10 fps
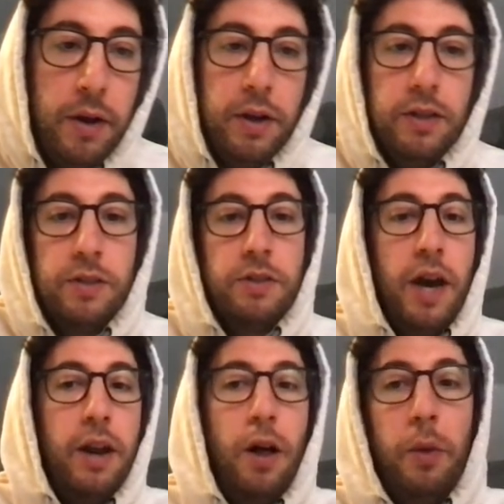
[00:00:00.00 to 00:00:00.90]
you can just
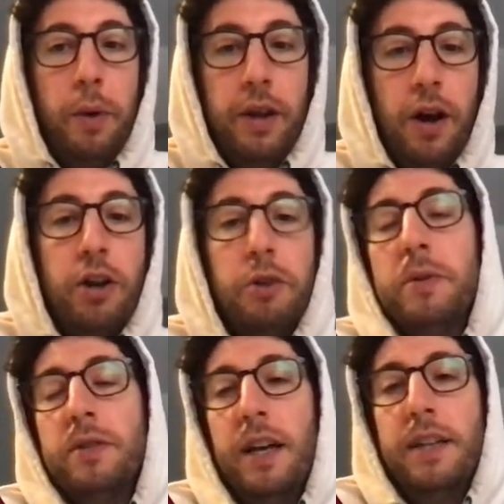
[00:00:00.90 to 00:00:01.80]
slide it all the way to
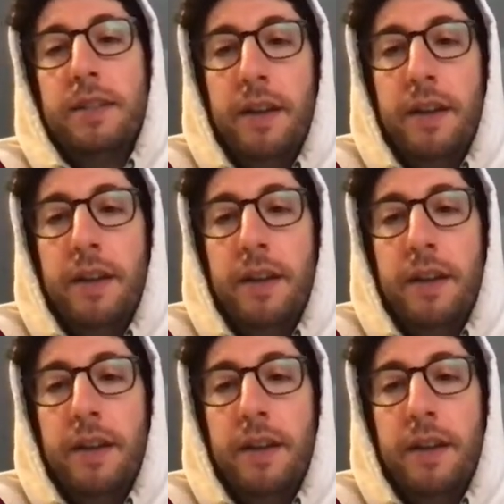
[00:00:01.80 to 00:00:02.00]
100%.